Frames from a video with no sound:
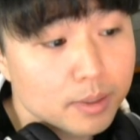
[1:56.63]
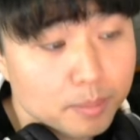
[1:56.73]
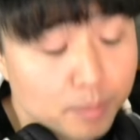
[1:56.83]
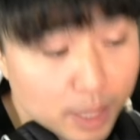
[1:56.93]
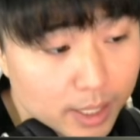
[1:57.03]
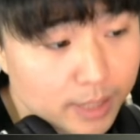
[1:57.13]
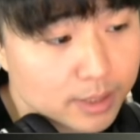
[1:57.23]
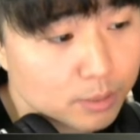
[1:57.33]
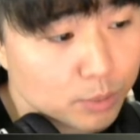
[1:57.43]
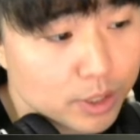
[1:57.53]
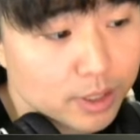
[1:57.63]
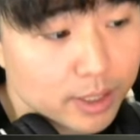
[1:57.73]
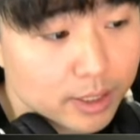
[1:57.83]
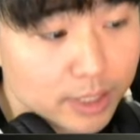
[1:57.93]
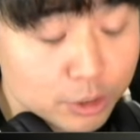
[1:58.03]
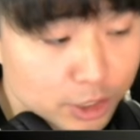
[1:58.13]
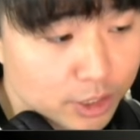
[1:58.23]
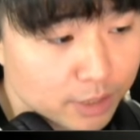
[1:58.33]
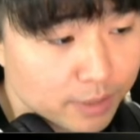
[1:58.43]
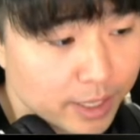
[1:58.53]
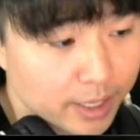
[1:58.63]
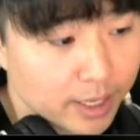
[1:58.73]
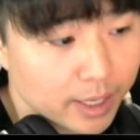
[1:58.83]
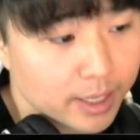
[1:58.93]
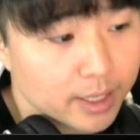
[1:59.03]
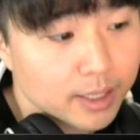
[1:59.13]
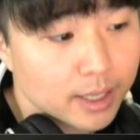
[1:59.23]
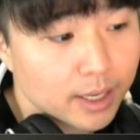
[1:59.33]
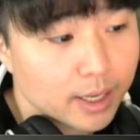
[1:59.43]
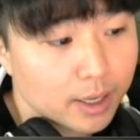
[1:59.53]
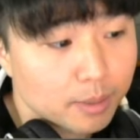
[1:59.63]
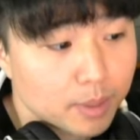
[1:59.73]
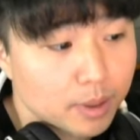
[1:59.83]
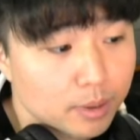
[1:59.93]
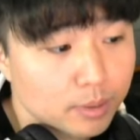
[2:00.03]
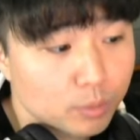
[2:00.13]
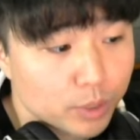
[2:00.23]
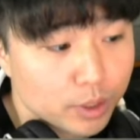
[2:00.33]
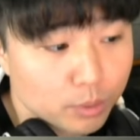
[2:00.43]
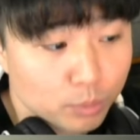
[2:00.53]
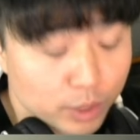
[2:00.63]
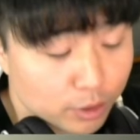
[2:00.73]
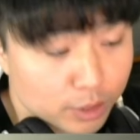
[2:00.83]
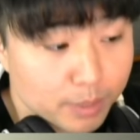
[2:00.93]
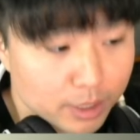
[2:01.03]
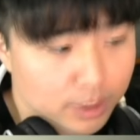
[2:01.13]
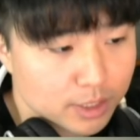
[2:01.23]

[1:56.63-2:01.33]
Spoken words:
But with the introduction of AI, we learned about this